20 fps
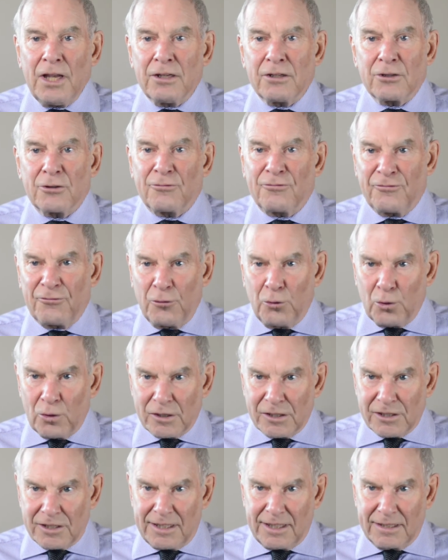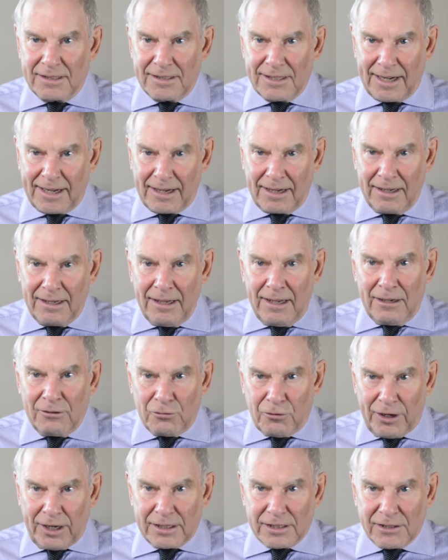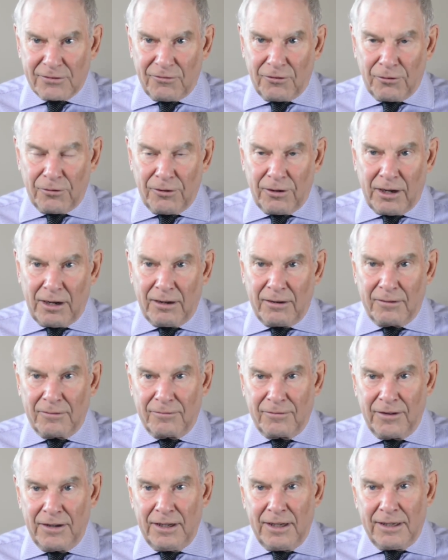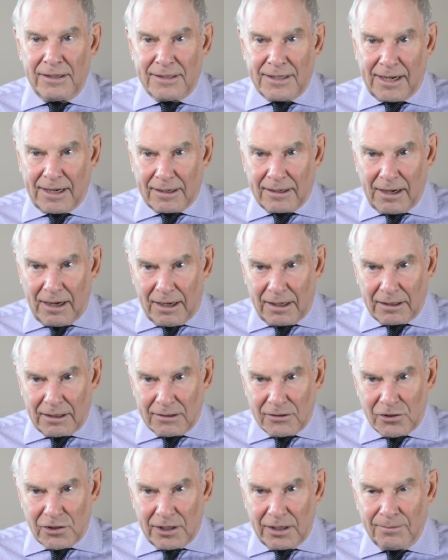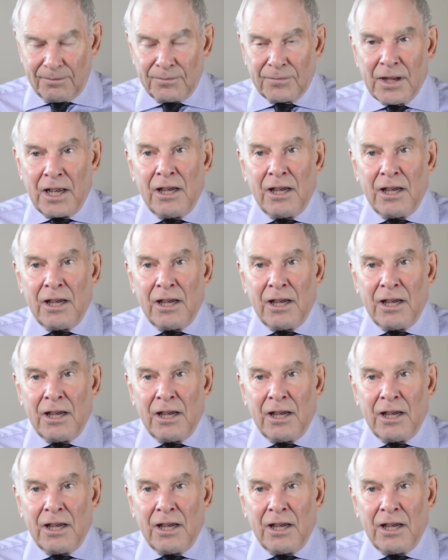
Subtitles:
to force the transfer of technology.